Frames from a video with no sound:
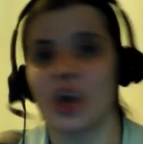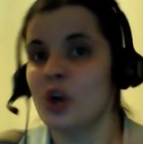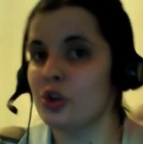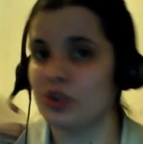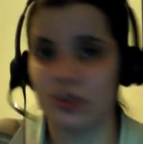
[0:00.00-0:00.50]

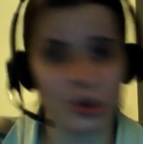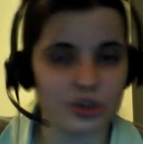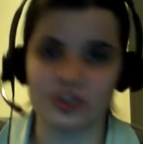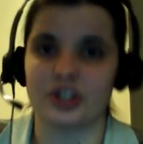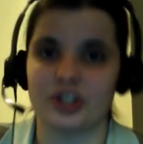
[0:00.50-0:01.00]

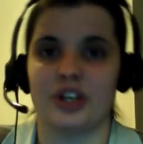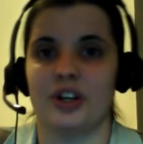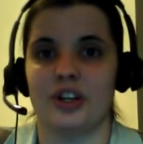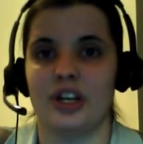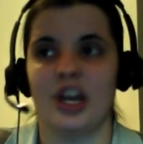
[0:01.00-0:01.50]
social
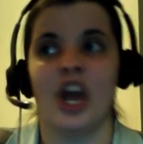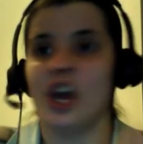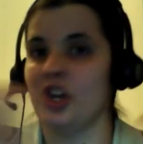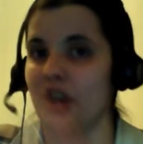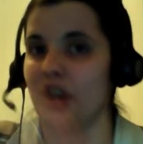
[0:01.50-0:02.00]
security,
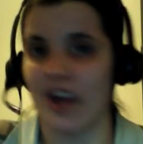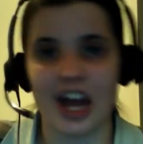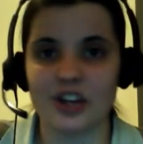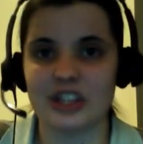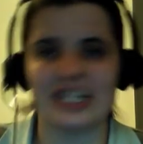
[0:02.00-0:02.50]
your
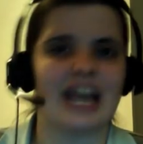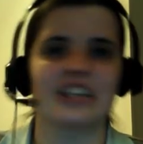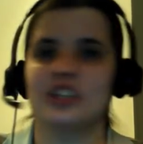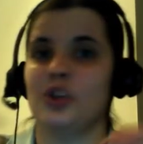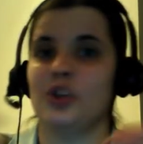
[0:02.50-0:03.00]
address, and
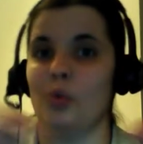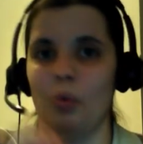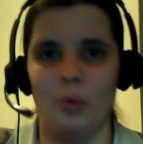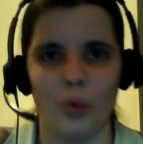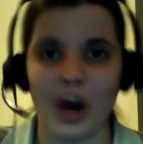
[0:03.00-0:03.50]
asking you
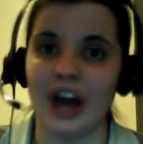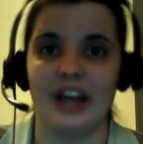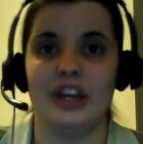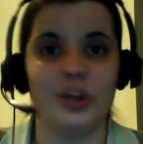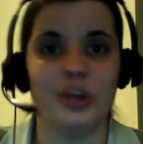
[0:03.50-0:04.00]

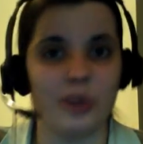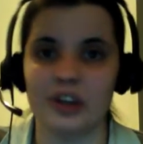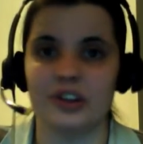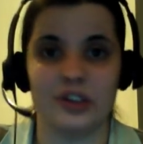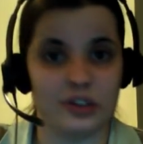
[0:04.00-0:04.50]
why you want
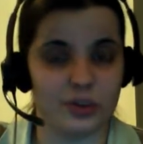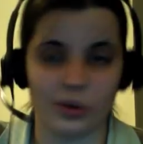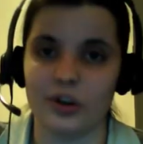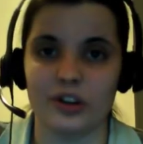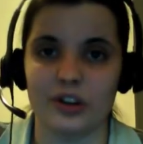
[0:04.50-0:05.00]
the
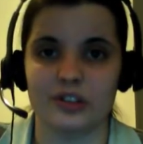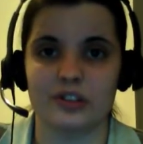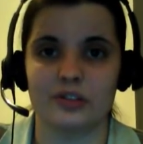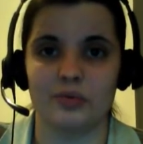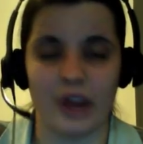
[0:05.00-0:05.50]
court
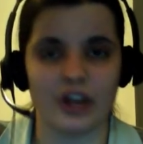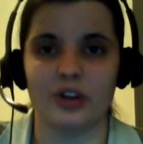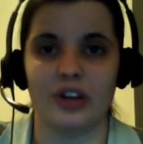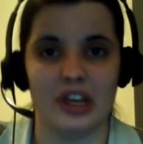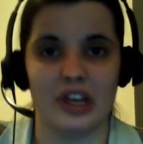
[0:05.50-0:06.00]

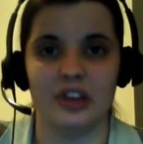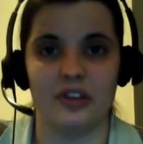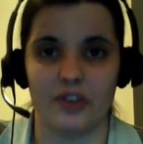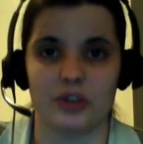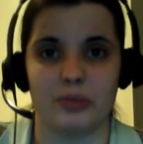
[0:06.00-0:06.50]
record in the
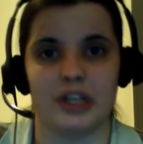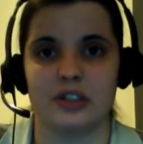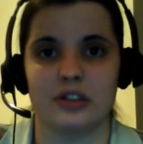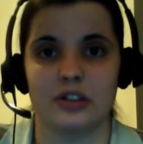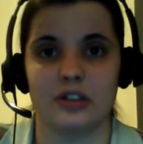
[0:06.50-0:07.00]
first place.